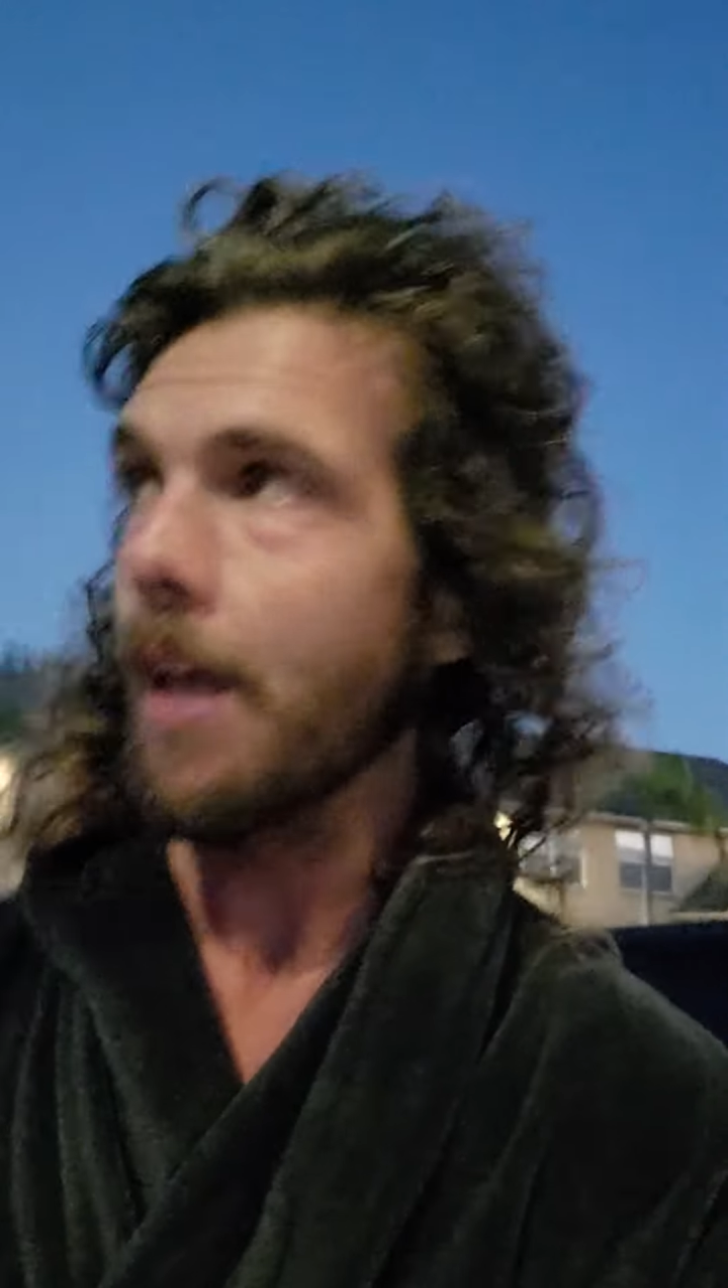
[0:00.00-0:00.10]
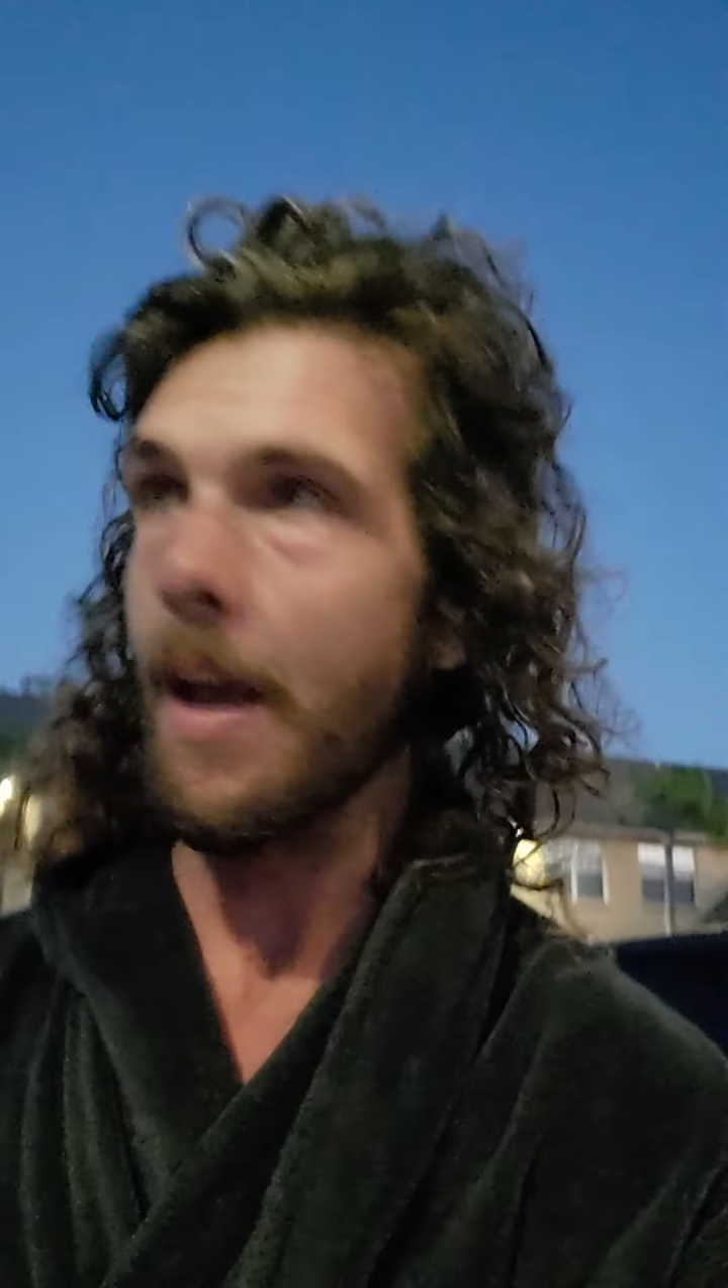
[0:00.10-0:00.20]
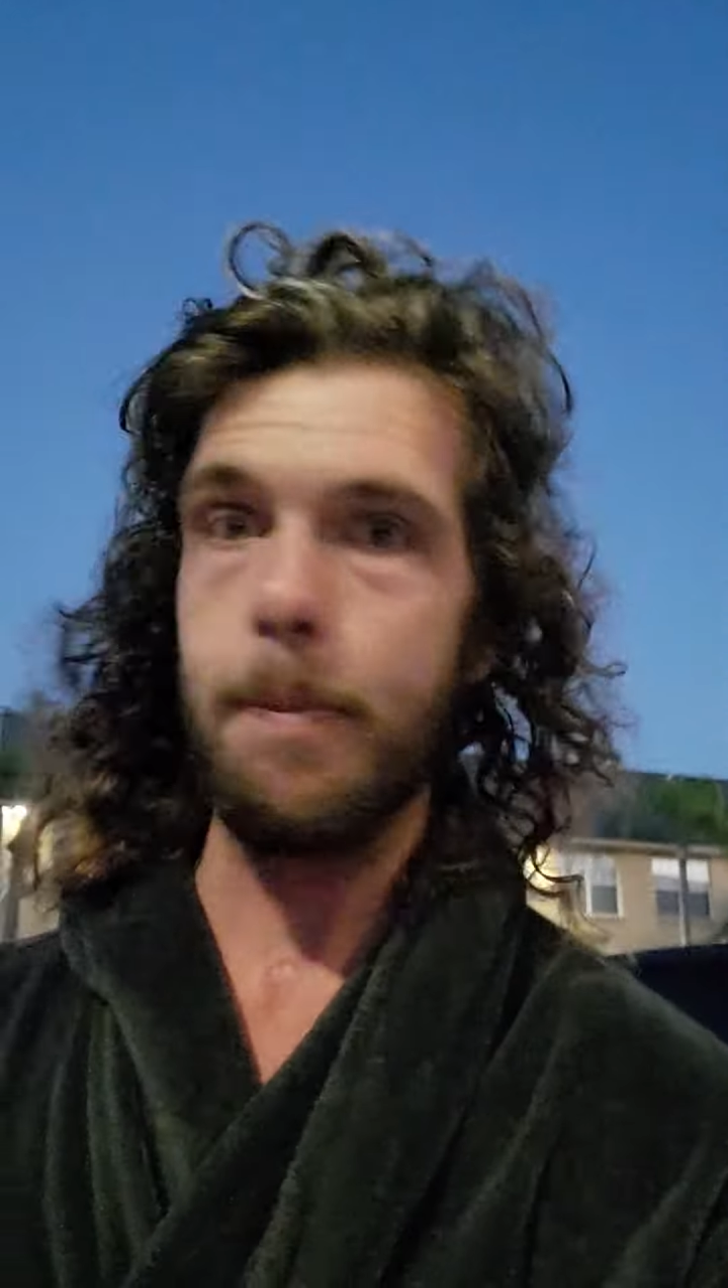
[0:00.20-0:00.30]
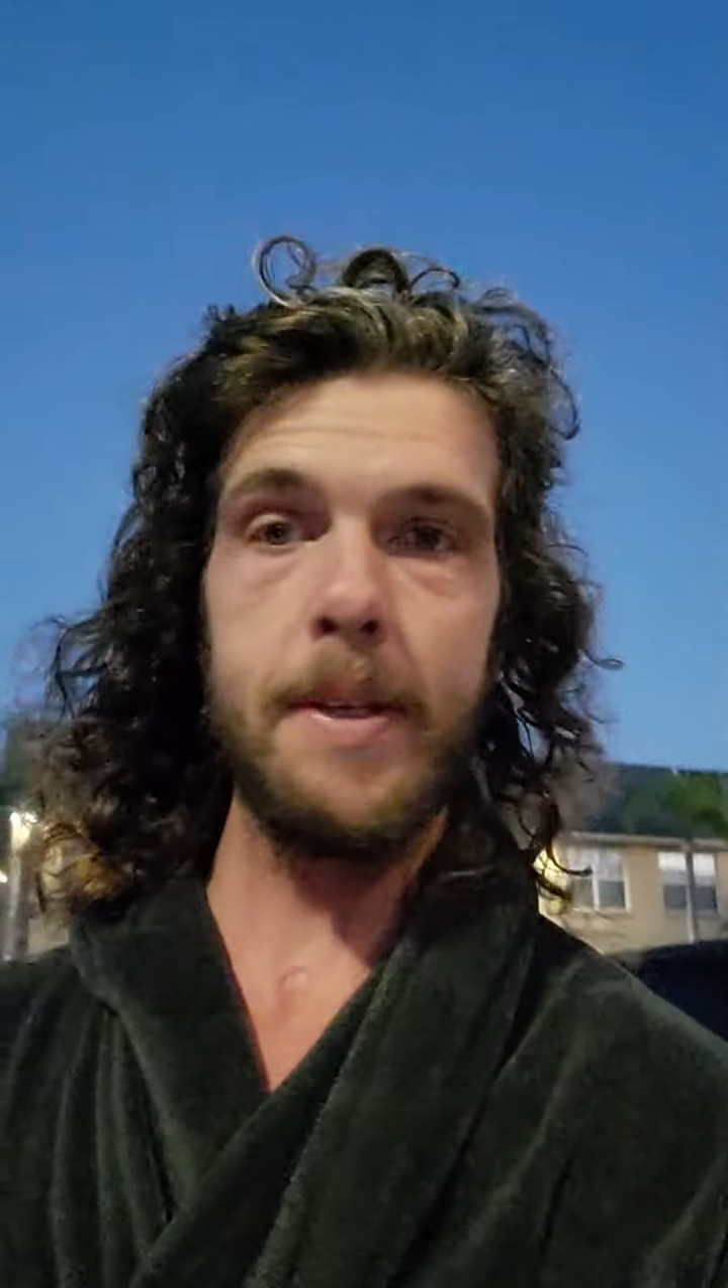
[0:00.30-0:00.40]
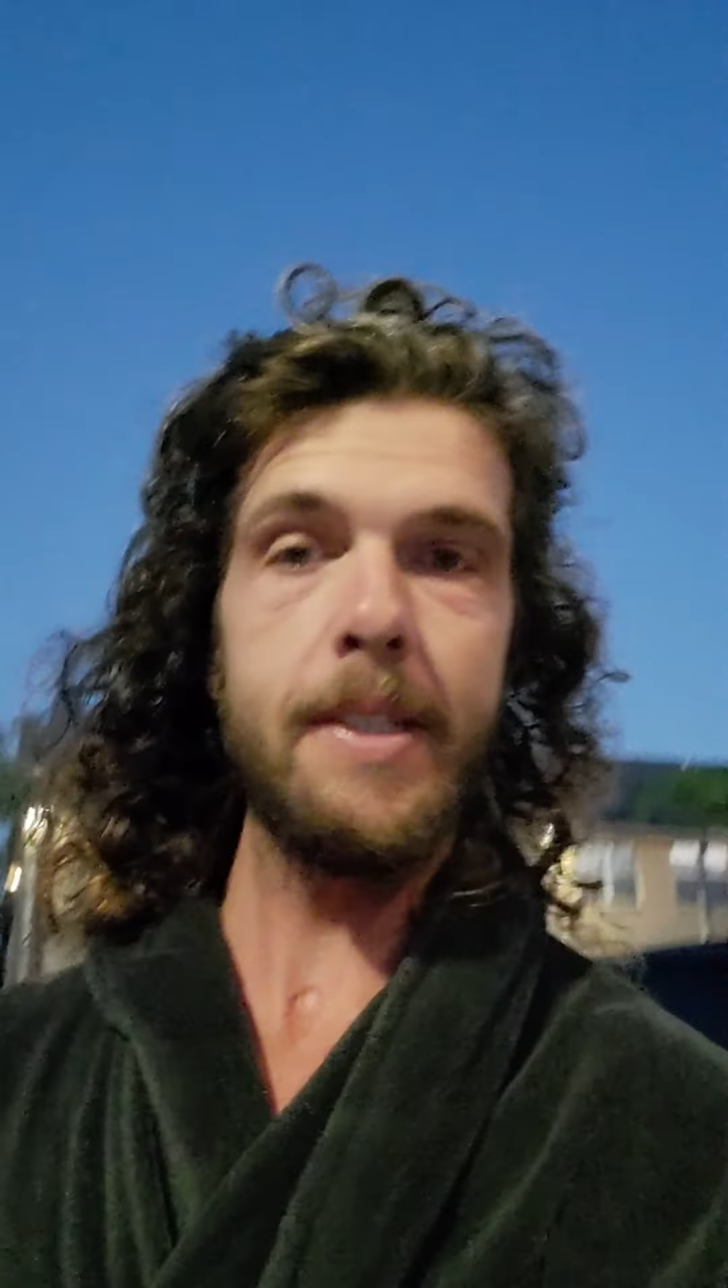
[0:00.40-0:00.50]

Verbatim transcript: Happy